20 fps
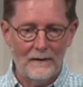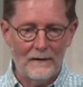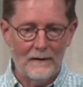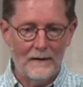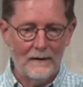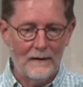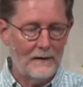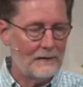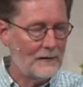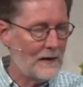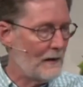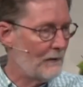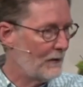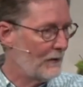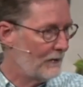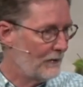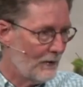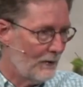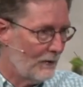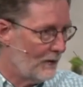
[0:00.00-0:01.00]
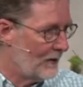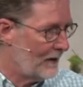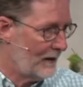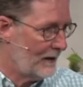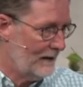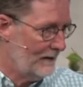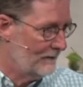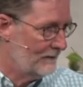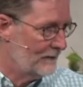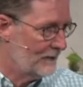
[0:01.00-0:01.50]
as our authority
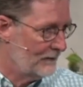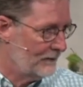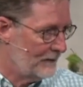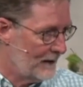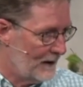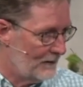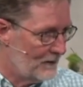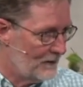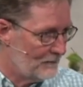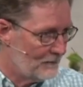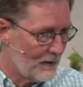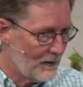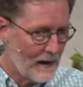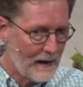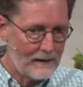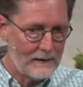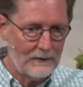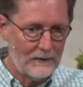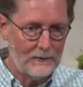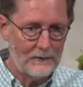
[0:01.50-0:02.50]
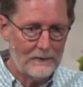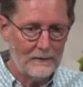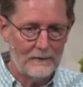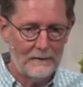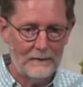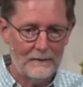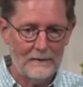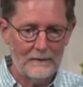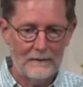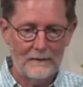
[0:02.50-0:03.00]
for faith and practice.
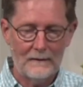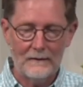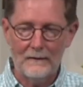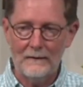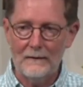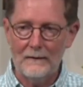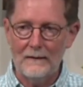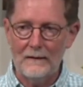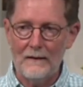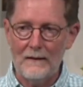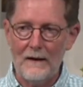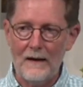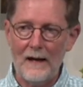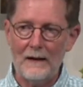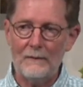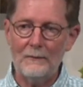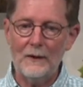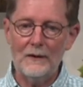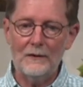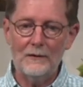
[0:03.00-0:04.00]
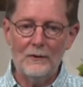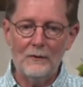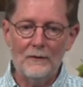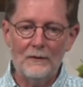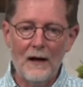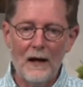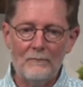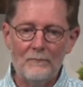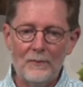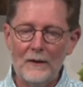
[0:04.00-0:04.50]
And we do
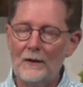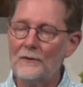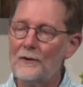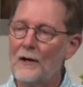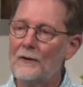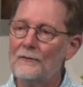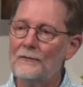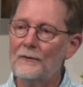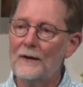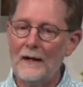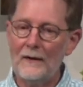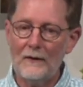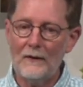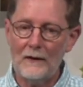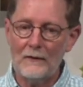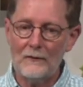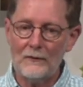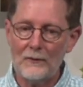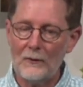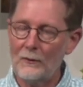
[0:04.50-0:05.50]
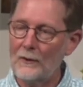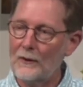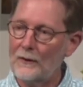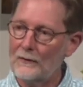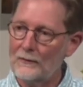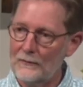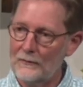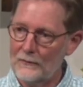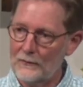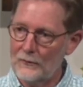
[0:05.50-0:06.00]
not build our faith on
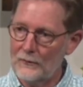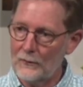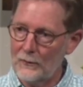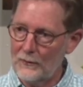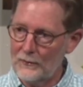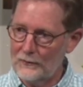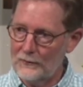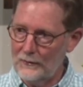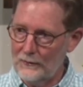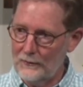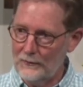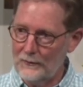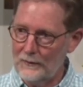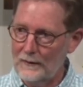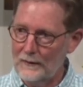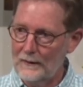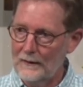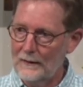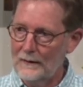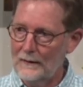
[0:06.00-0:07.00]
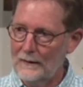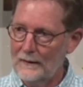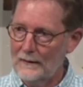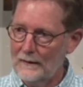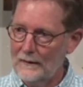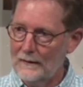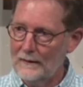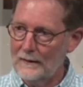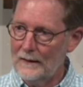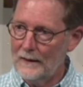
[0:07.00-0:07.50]
source, sources
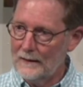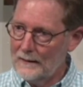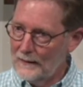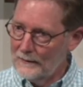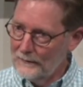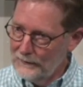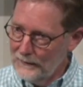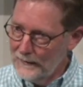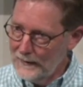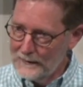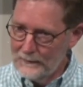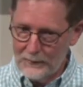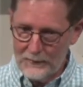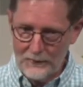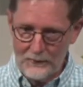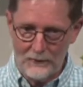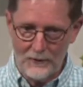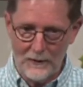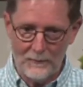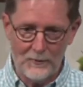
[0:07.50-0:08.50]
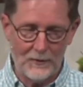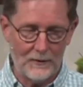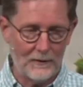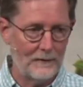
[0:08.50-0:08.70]
that conflict with Scripture.